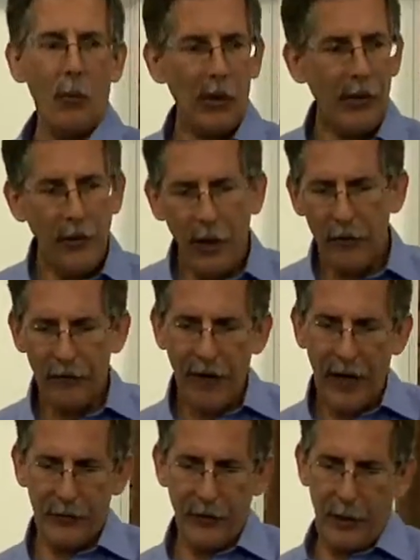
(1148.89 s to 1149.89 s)
Well, another
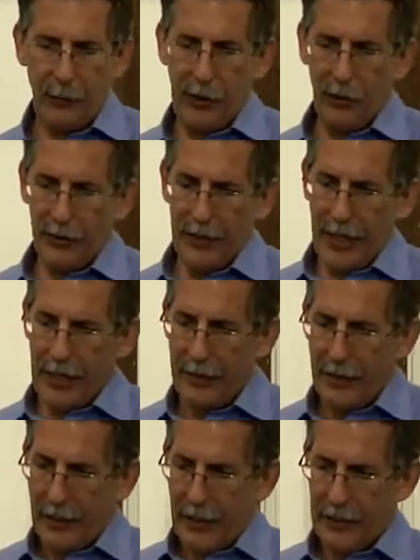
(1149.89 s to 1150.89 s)
factor that we look
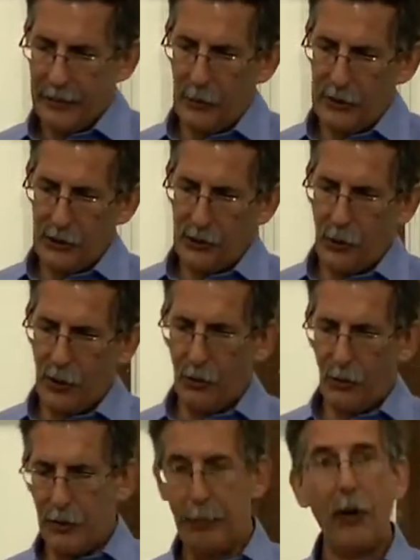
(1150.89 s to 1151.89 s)
at, uh, which is
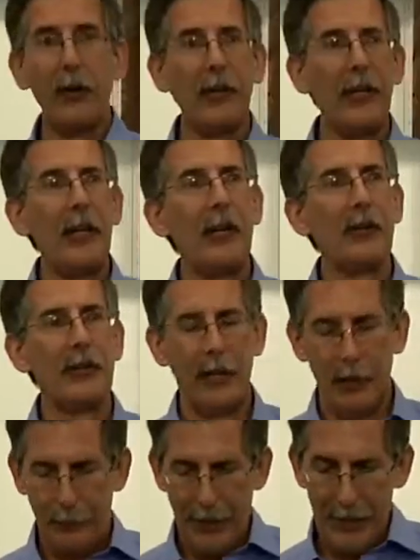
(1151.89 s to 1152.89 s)
critical to both leaders
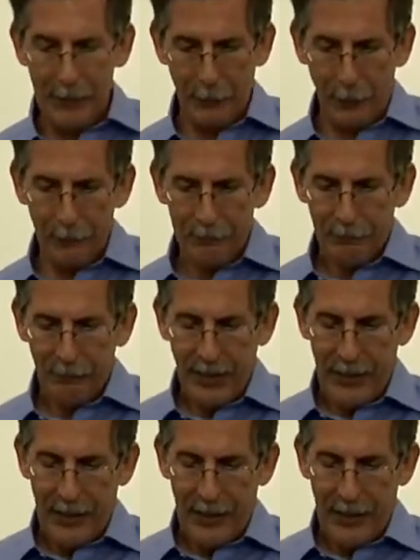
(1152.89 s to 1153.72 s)
and the people,